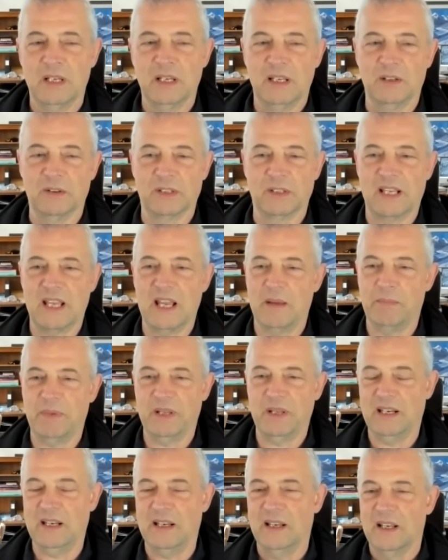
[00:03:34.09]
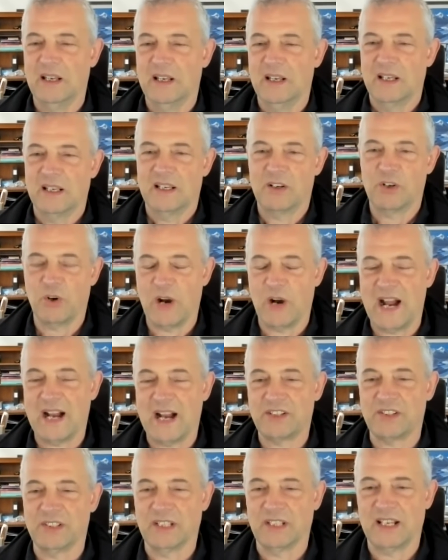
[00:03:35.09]
You know, they can't be any
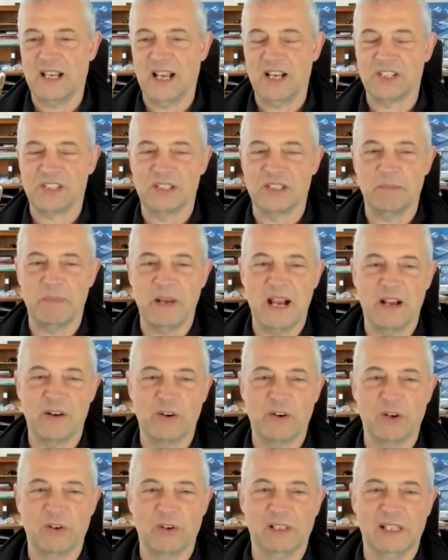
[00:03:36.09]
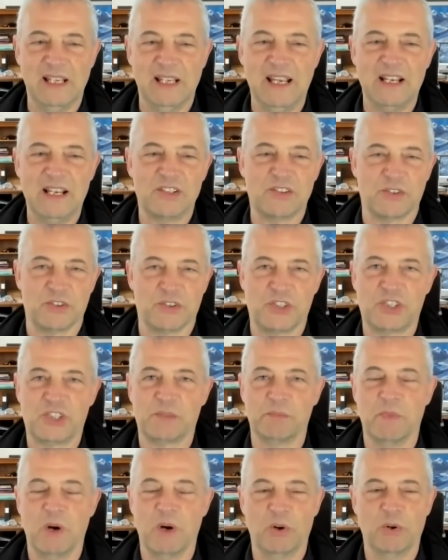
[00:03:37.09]
cracks in the case of the battery or leaks or
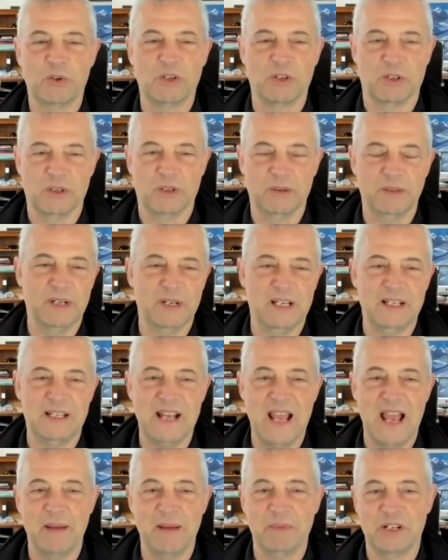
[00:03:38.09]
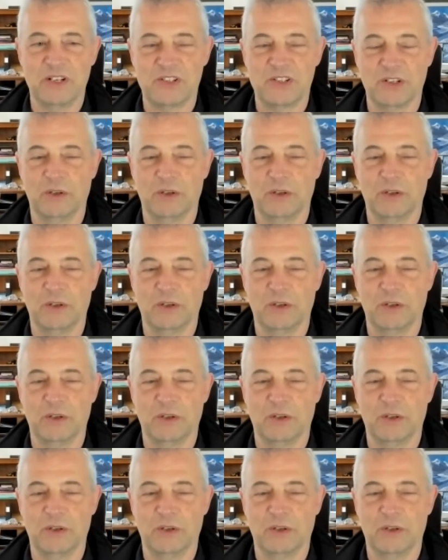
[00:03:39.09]
smoke or any damage.